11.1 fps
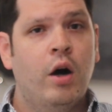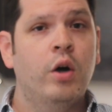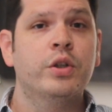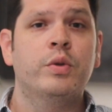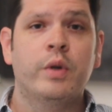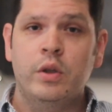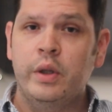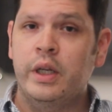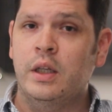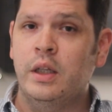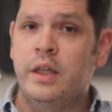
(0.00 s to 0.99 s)
I'll also
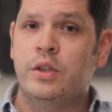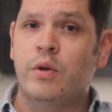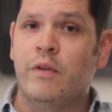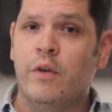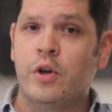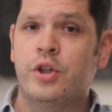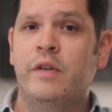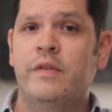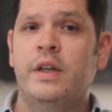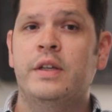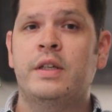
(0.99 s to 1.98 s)
include a link to a version
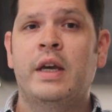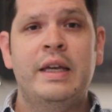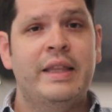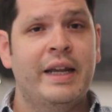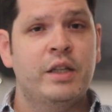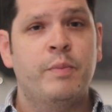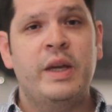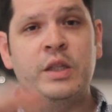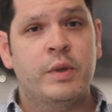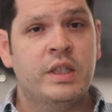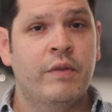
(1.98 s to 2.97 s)
of this that is
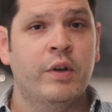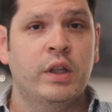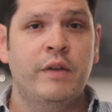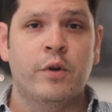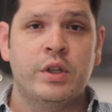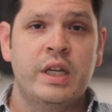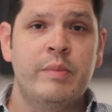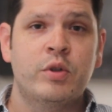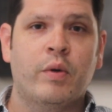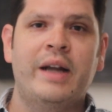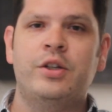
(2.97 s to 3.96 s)
made specifically for deep
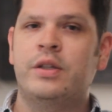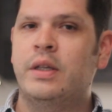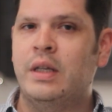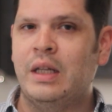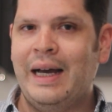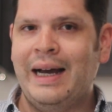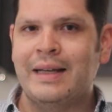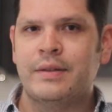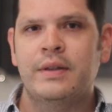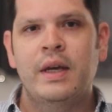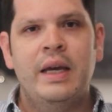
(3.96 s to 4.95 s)
scratches in
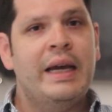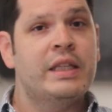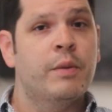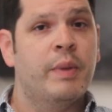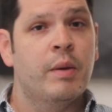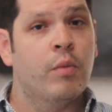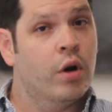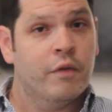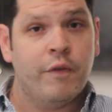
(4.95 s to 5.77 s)
glass. It's a bit more